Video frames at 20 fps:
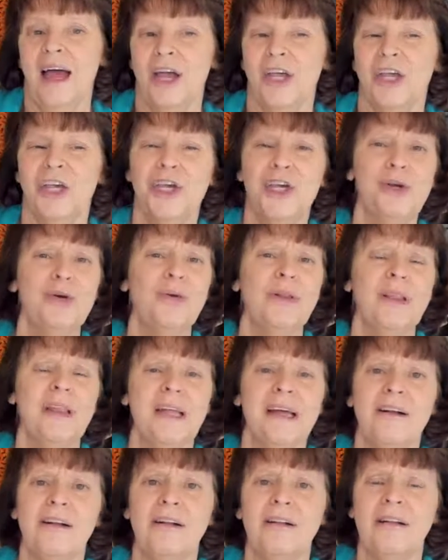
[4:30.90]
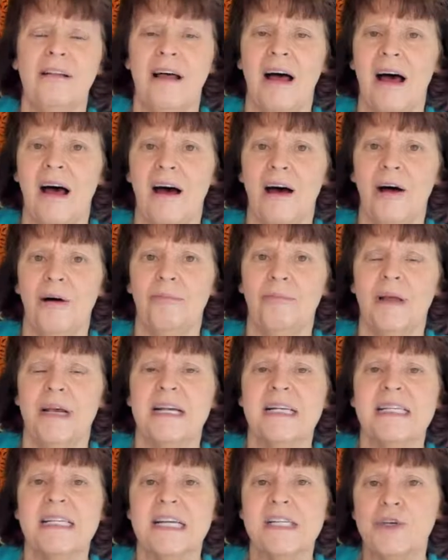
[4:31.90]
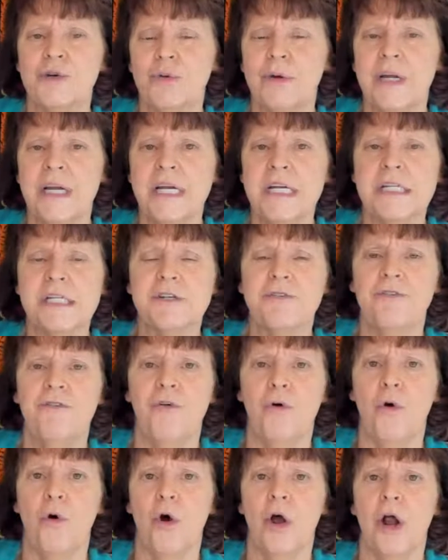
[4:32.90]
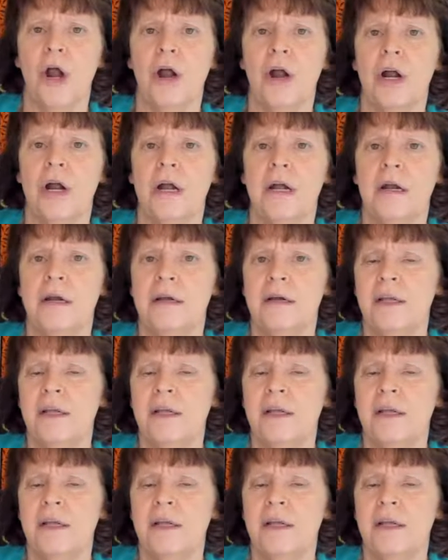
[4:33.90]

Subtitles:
cute little accessories for,